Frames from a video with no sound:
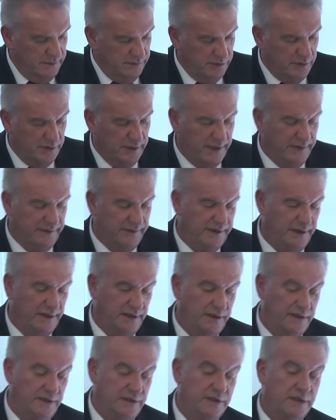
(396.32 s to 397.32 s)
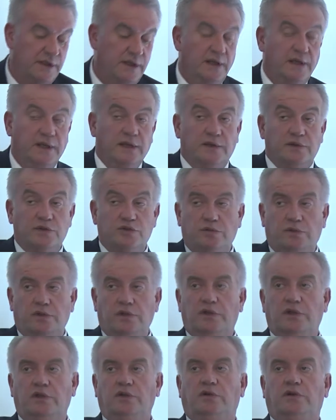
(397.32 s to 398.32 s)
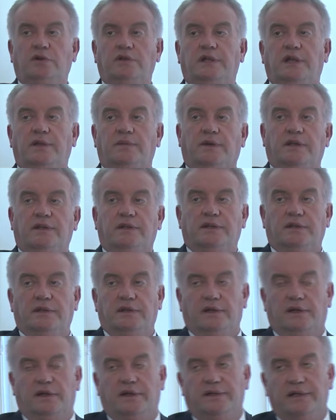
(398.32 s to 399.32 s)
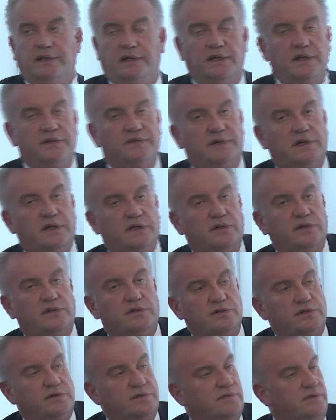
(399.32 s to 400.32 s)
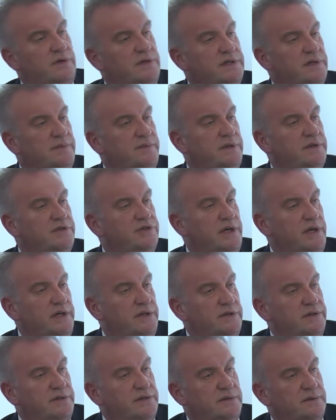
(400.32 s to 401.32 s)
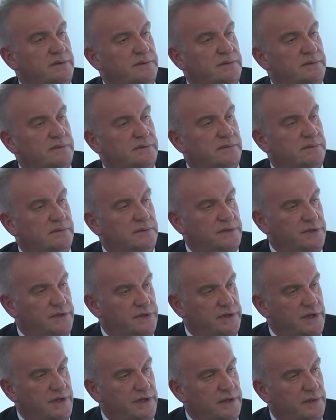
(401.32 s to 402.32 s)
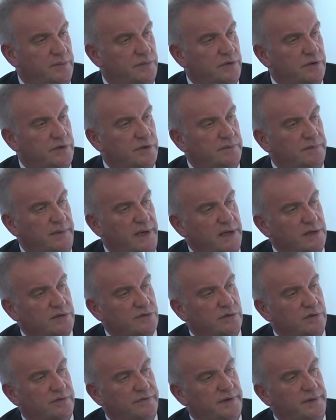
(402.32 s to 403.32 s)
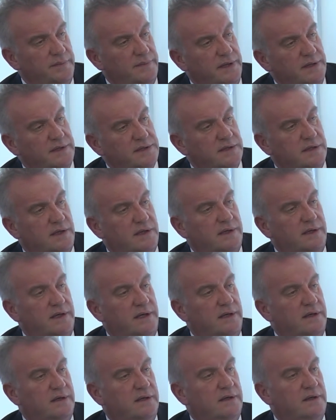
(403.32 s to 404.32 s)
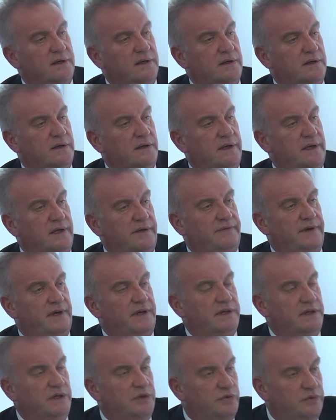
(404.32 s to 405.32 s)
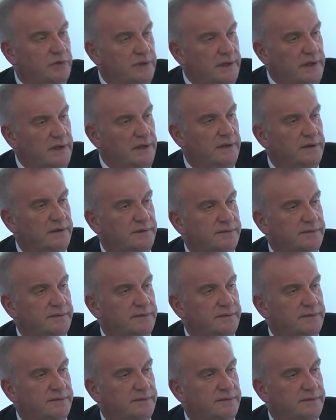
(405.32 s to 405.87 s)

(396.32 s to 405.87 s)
For everything indeed. Smoking, okay, but are there any factors? For example, gender. Is gender important? Males or females, are they affected equally?